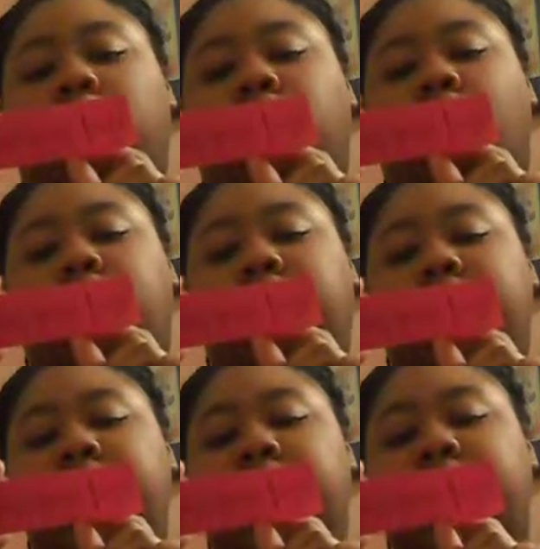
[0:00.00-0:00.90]

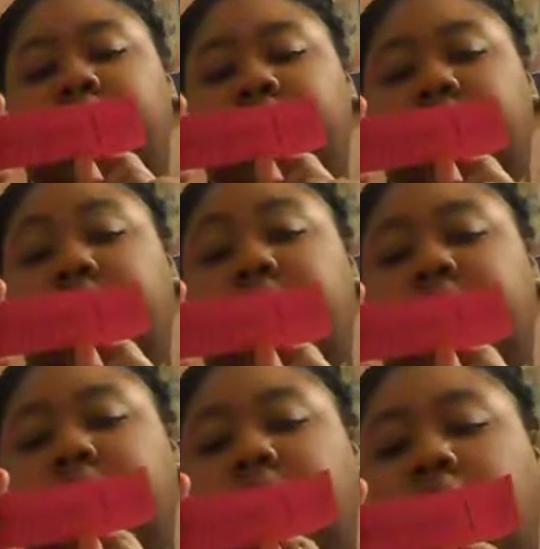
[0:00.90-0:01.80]
Johnson City,
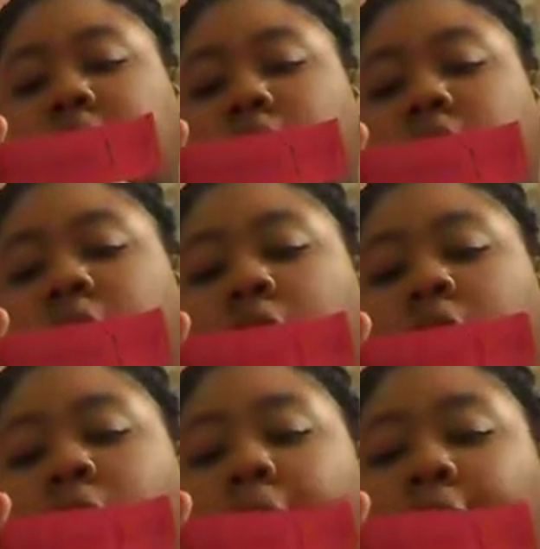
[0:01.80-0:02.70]
Tennessee,
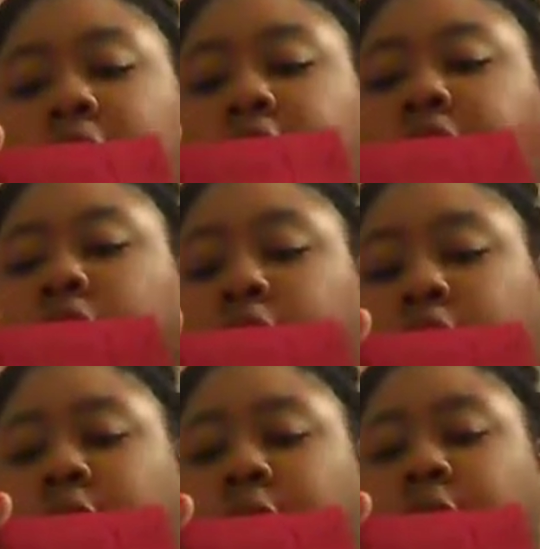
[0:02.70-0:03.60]
Asheville, North
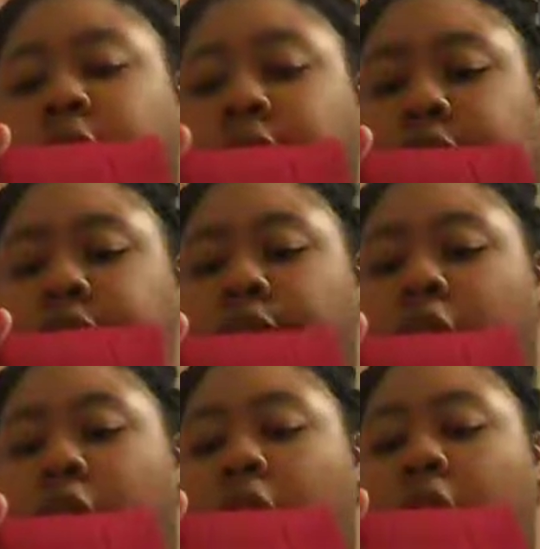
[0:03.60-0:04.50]
Carolina,
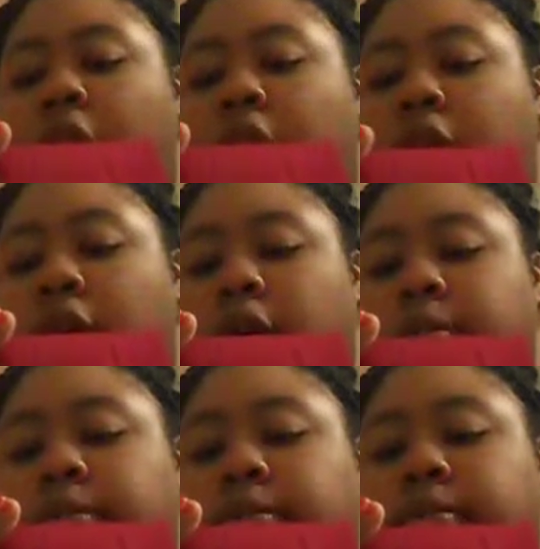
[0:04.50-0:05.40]

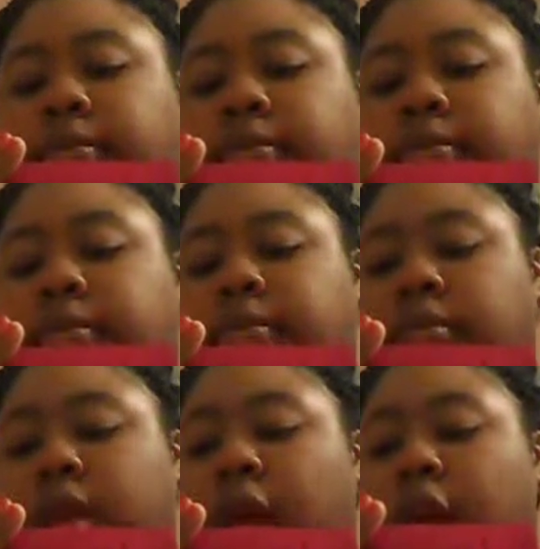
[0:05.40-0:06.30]
um,
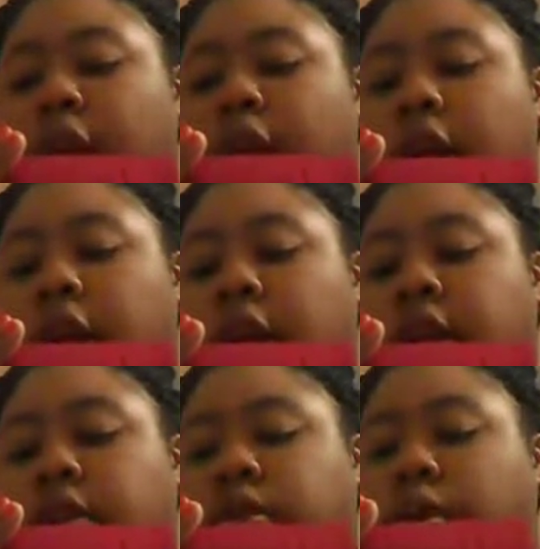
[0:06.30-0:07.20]

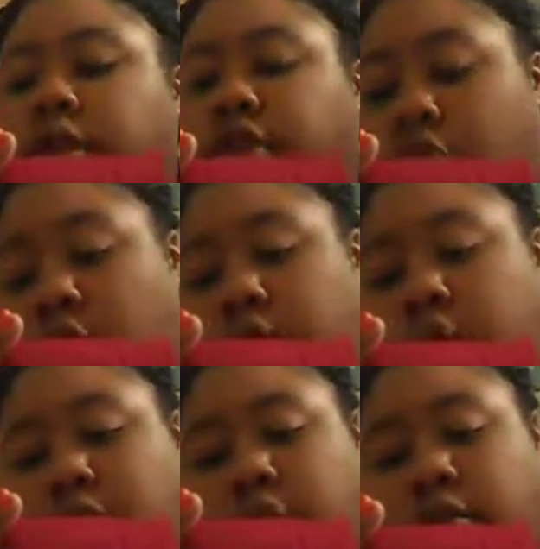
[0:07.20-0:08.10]
and North
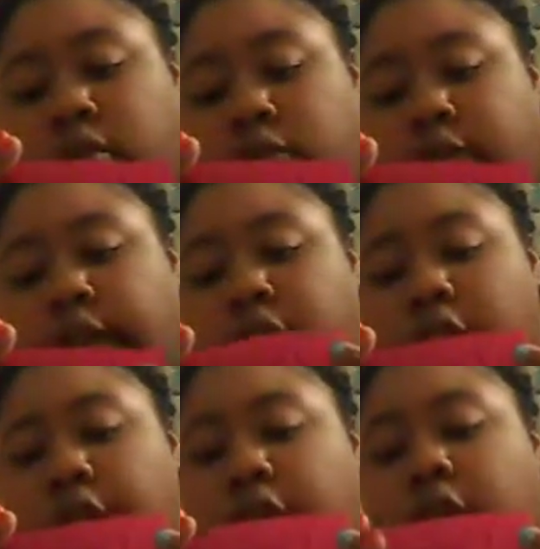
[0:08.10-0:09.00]
Charleston, South
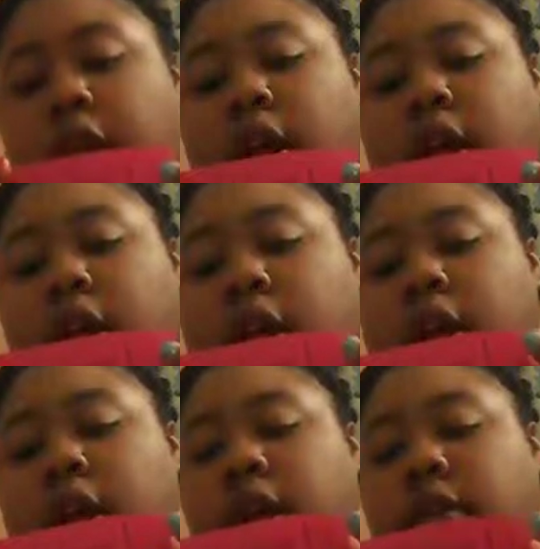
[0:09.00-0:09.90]
Carolina.
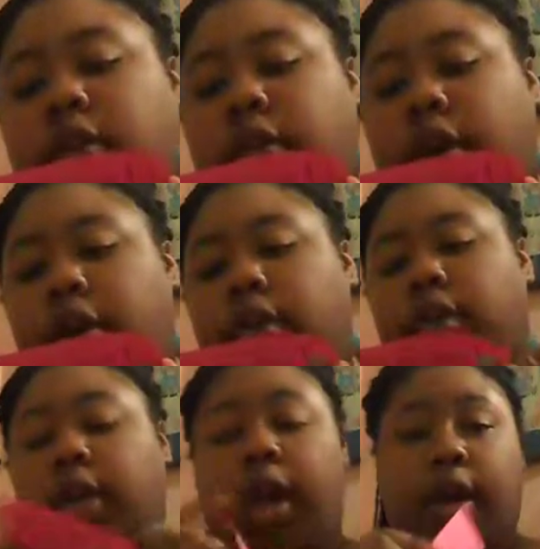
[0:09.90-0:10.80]
So
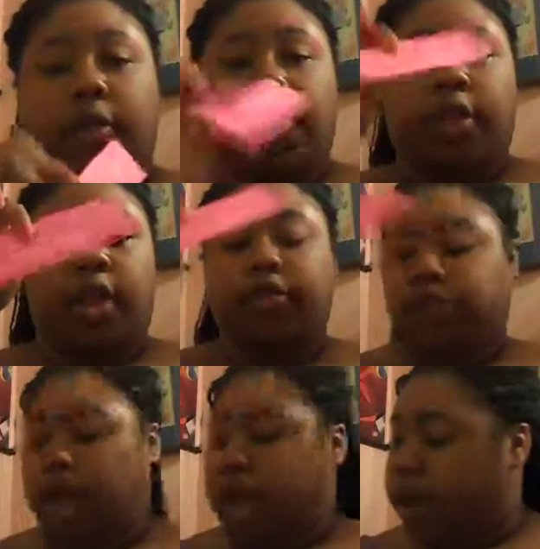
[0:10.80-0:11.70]
yeah, there's
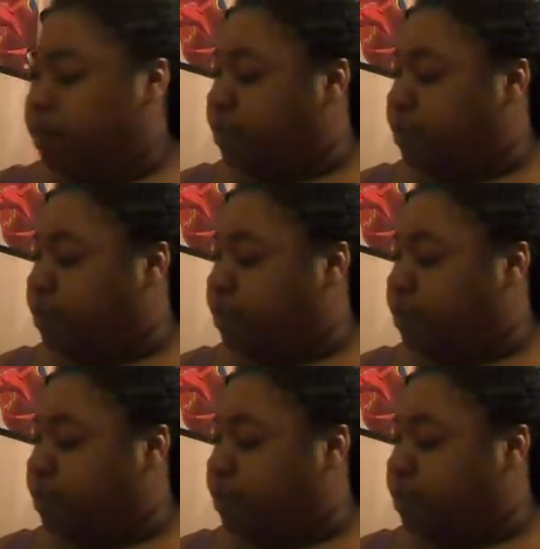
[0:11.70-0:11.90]
that.